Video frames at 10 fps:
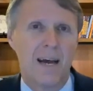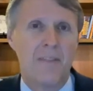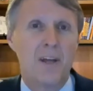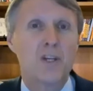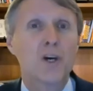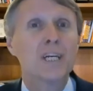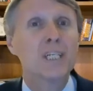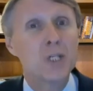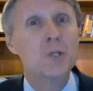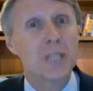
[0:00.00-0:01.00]
and that you're going
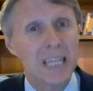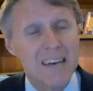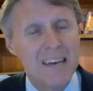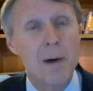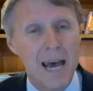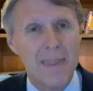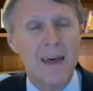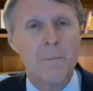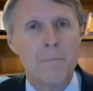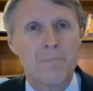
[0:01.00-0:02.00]
to choose to live by
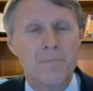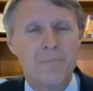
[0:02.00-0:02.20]
them